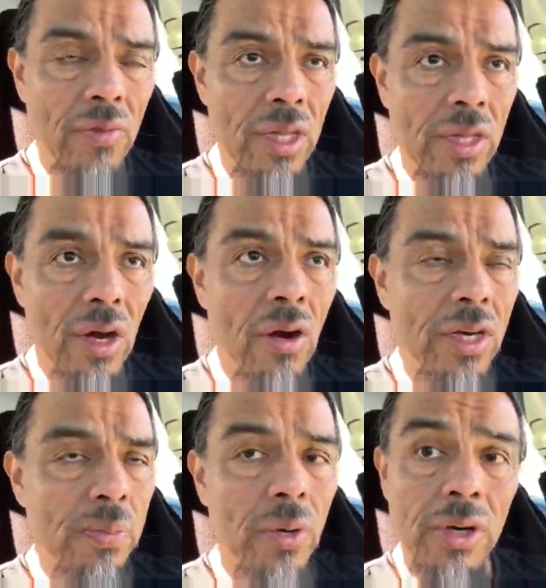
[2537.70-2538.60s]
The
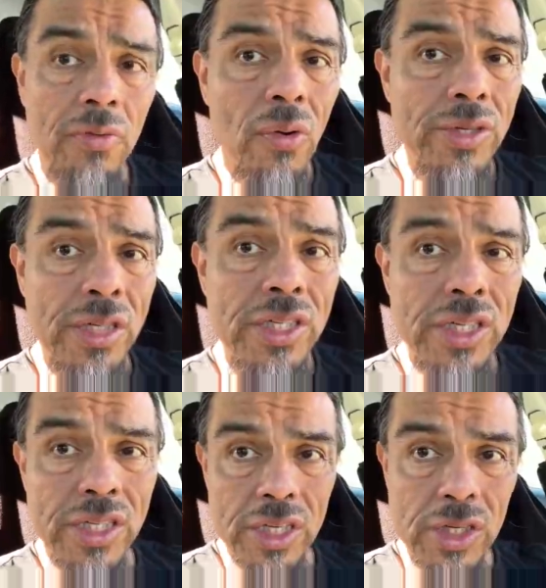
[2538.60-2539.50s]
hardest part, of course, is
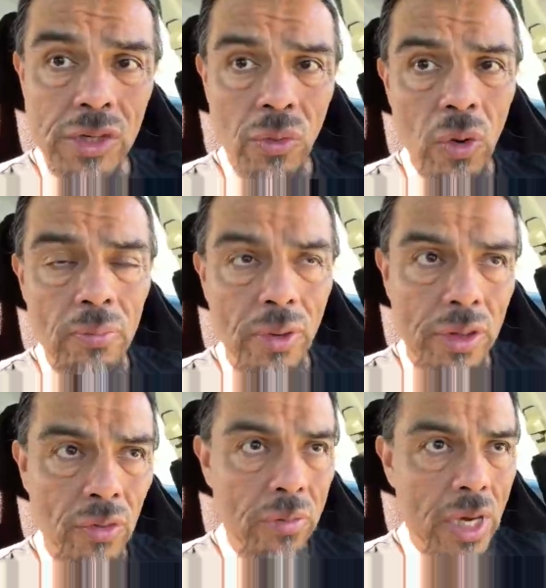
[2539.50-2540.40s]
this initial 1.3
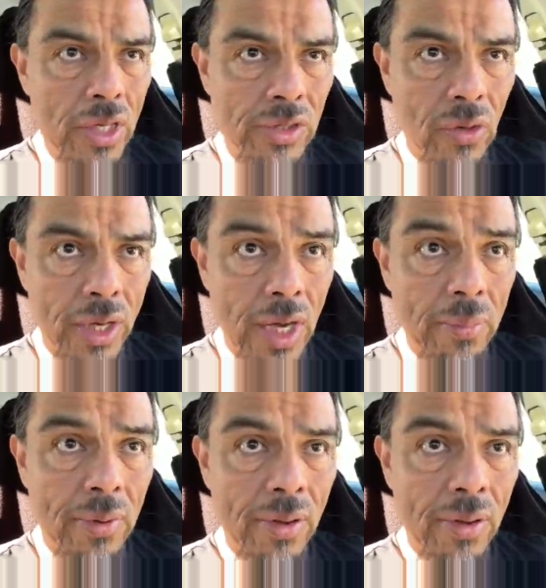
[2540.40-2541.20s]
miles going up.